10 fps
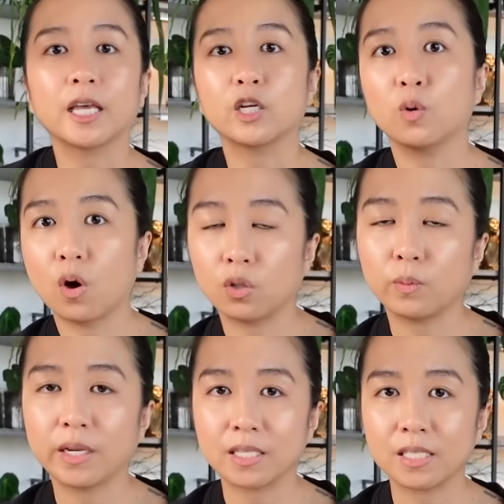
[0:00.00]
like go all the
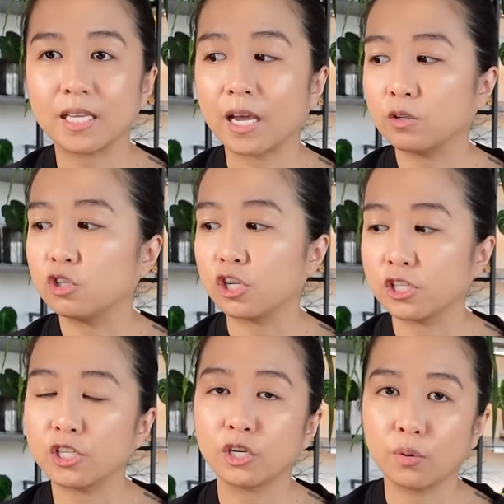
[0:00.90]
way to Seattle
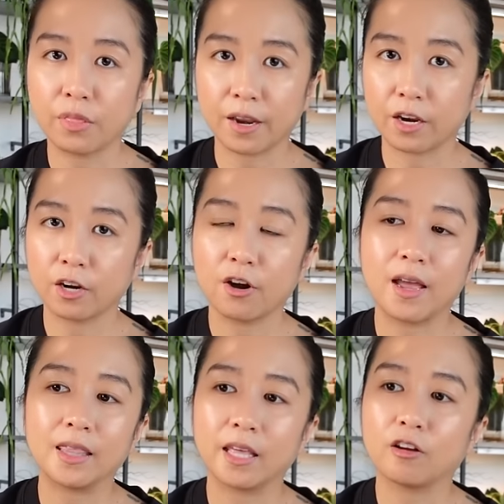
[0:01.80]
just to go
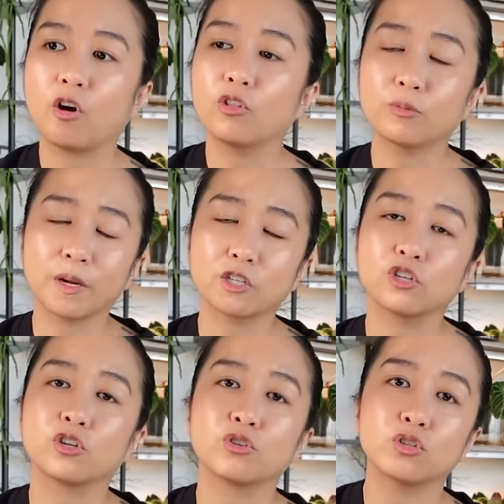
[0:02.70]
there and like all their
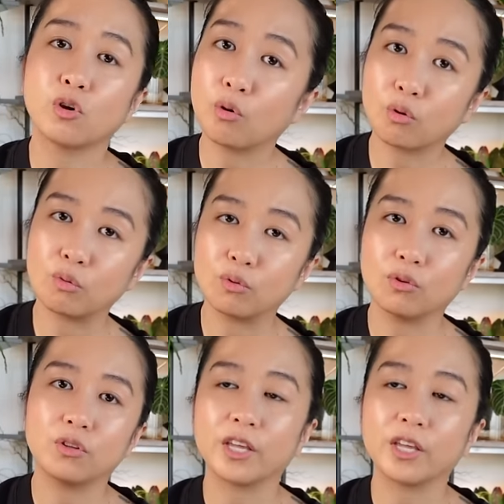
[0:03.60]
pictures are so cool.